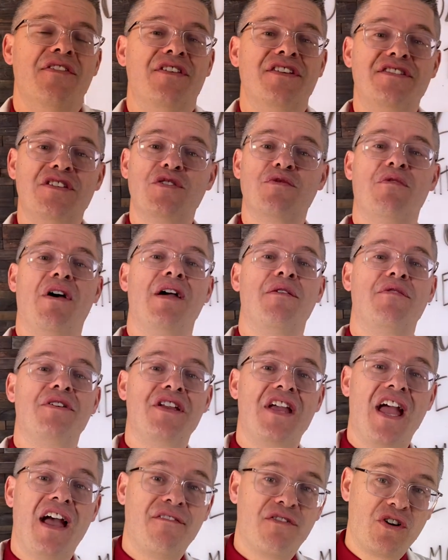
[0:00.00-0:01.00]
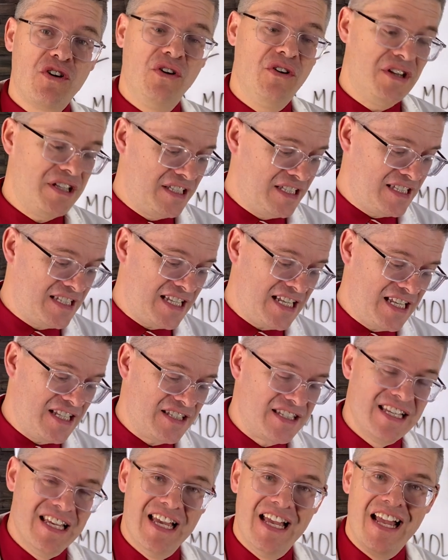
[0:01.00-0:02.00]
This is why when you have colon
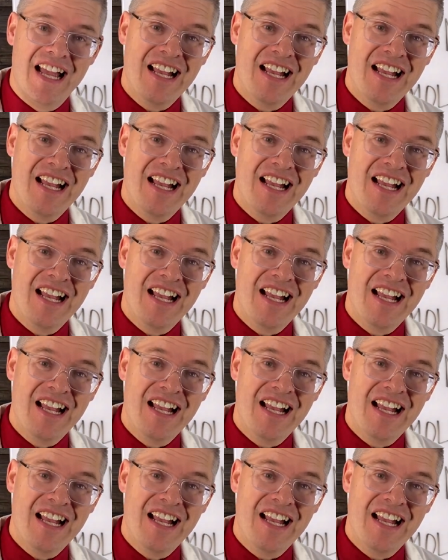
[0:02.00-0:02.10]
disease,